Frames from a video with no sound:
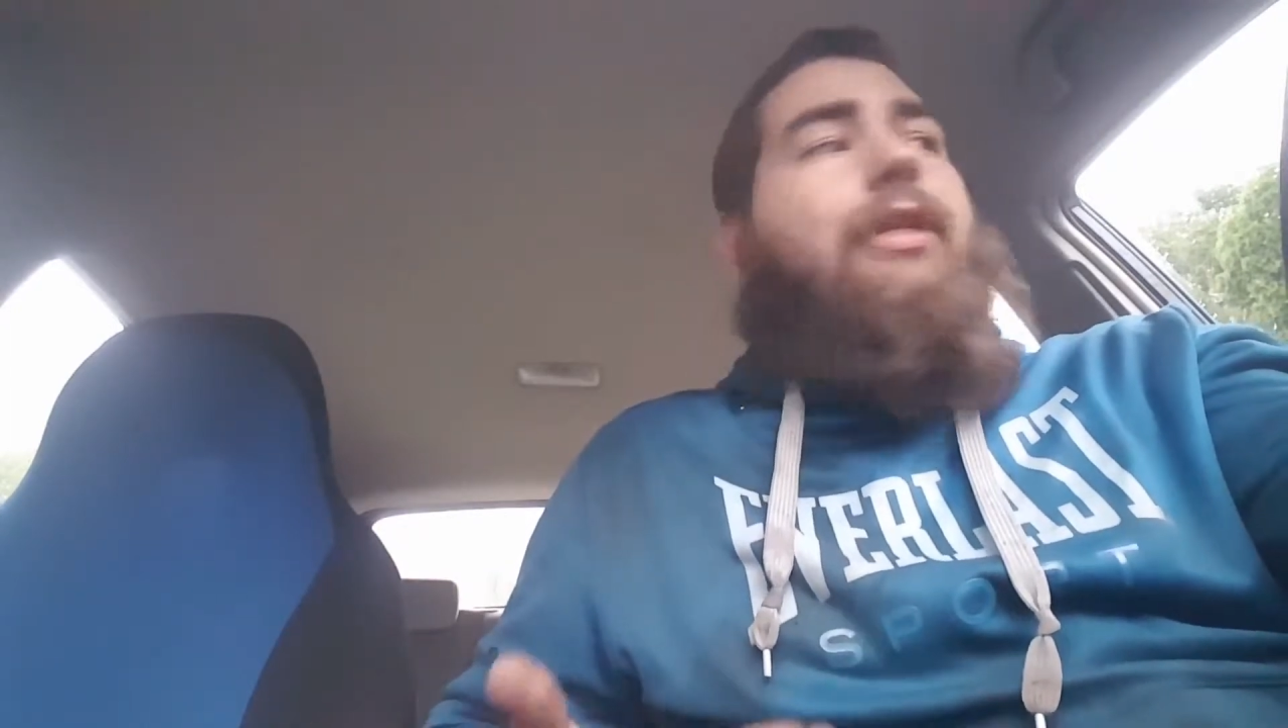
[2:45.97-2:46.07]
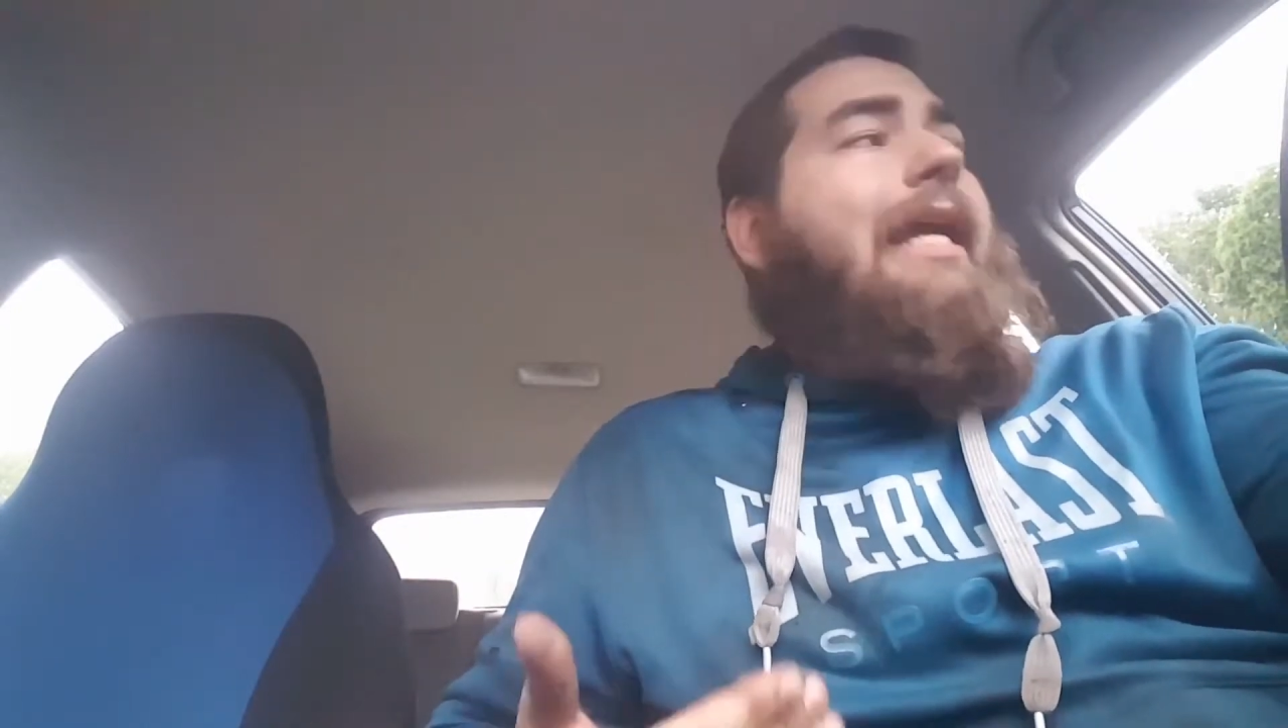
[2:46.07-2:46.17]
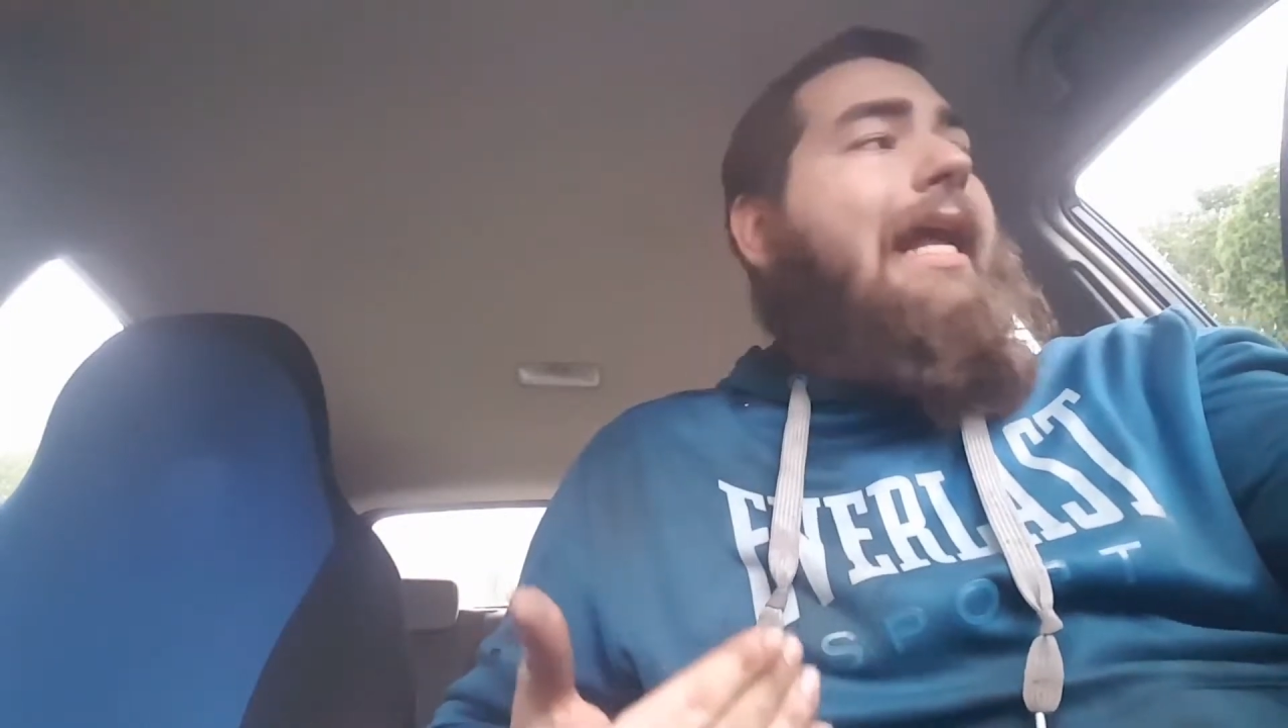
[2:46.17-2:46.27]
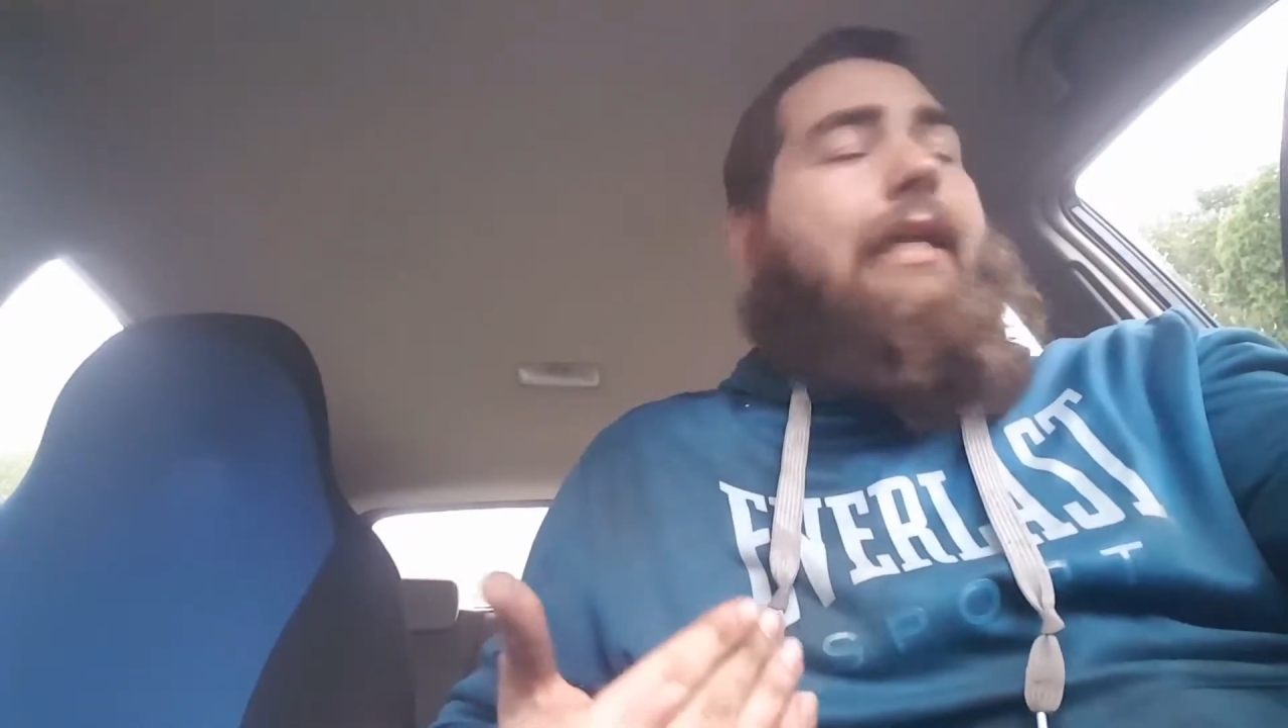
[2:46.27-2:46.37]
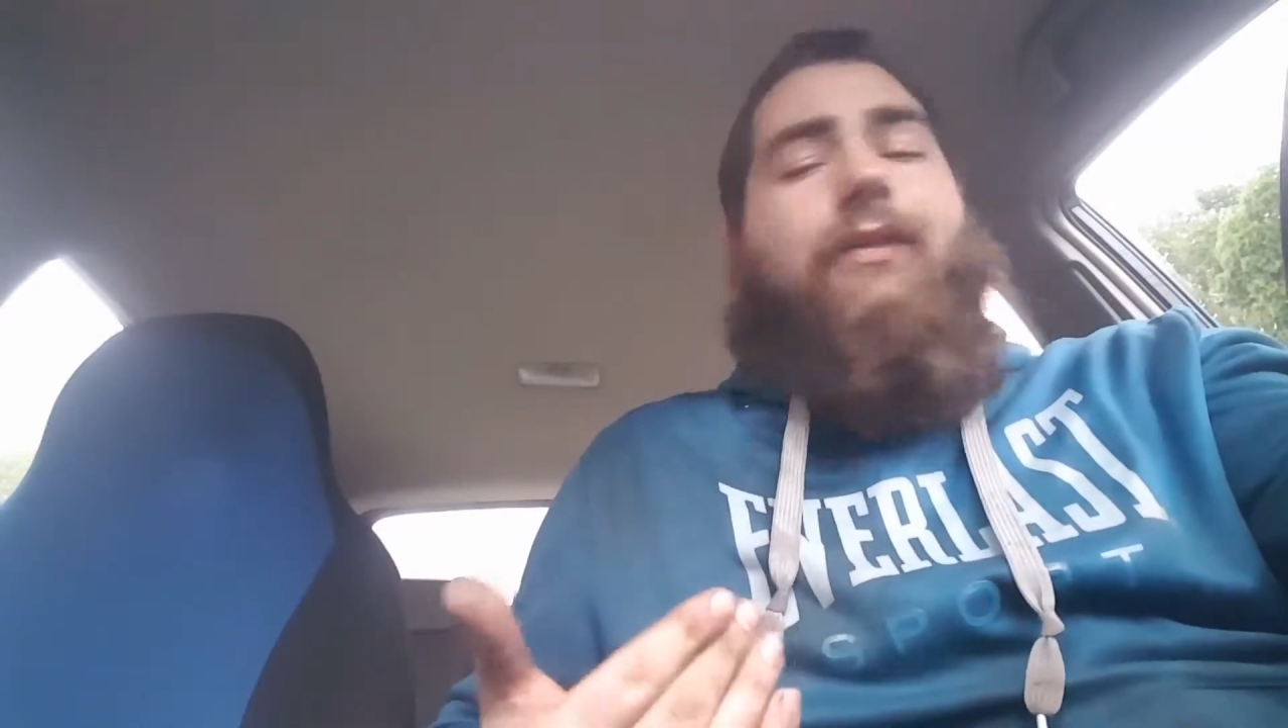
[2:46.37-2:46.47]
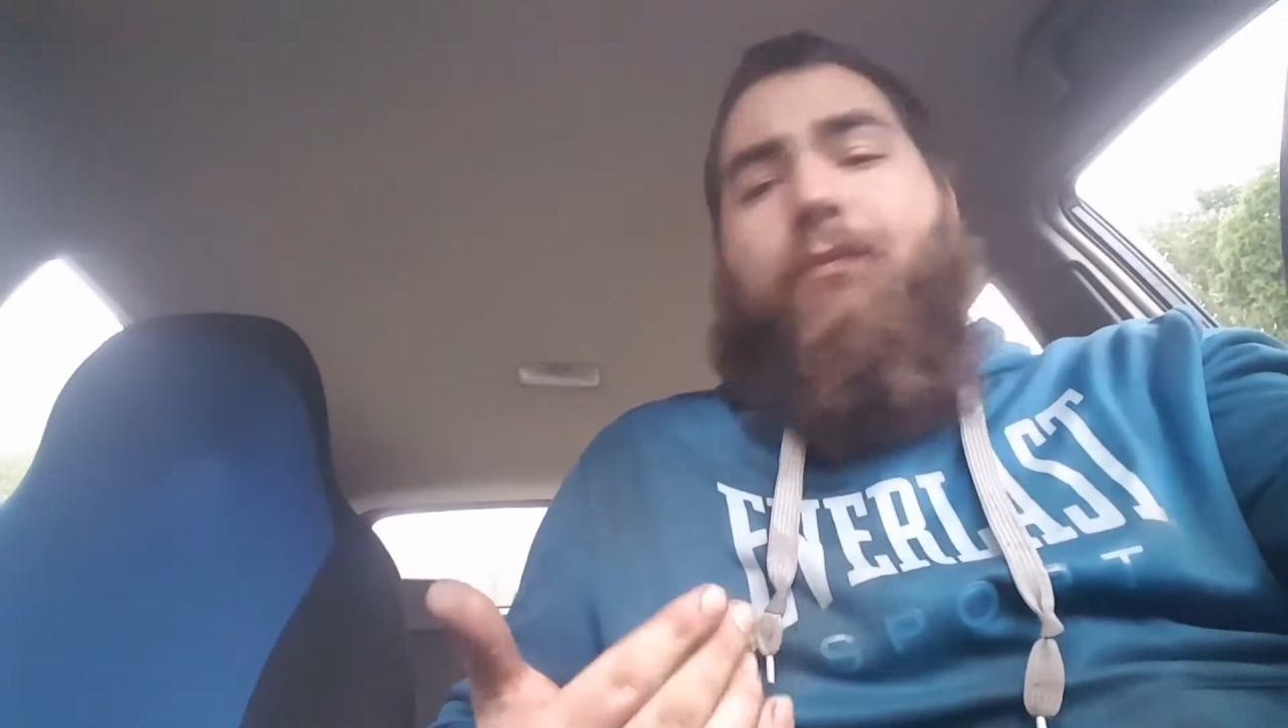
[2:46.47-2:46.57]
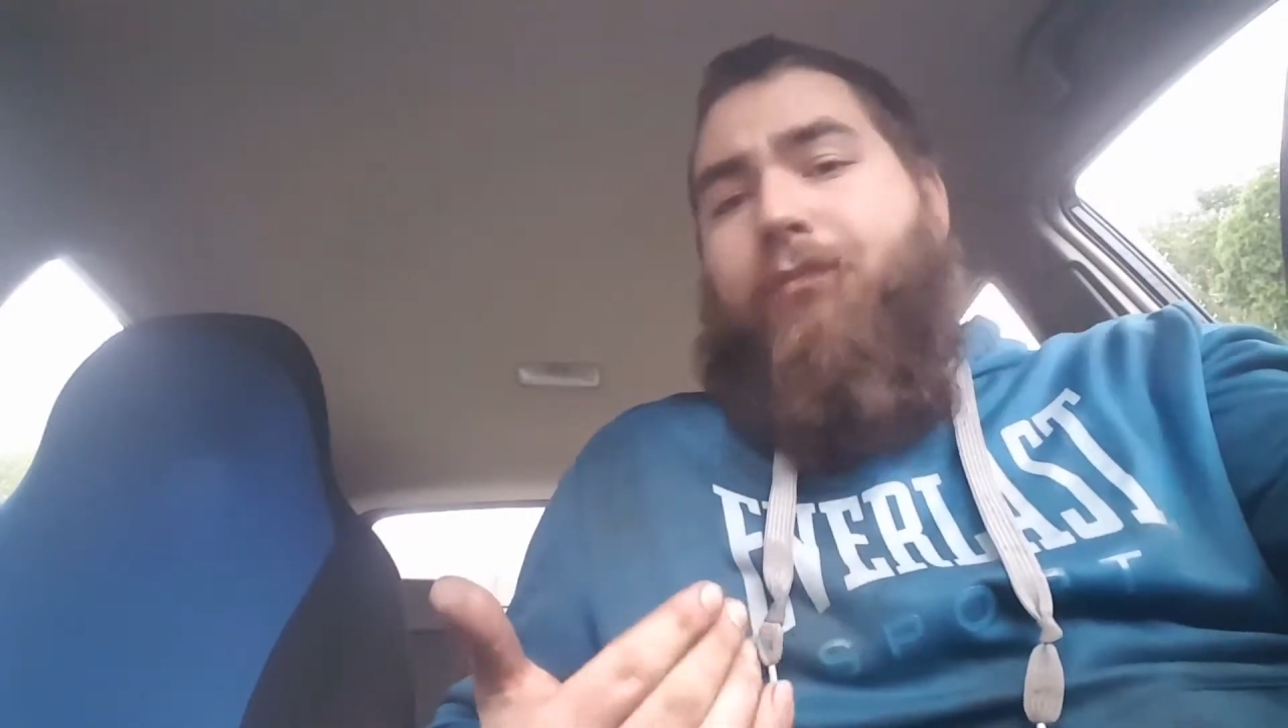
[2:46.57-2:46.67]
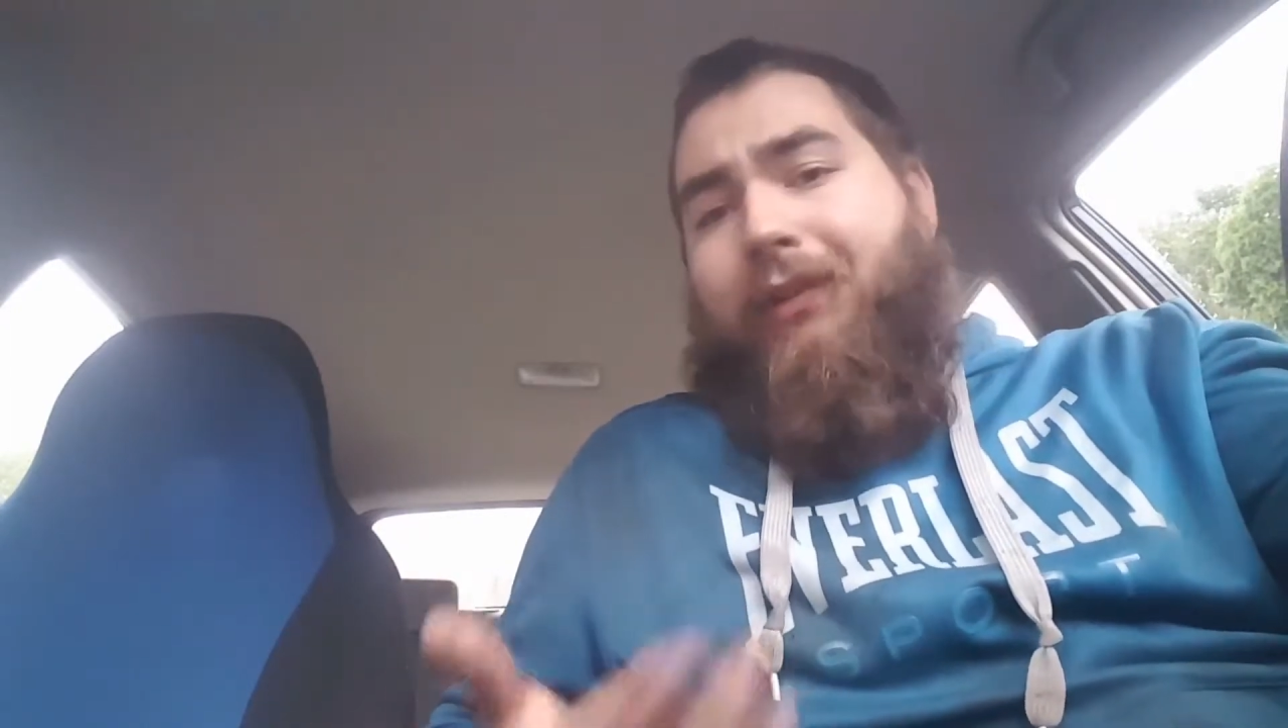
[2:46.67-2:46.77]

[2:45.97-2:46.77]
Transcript: She has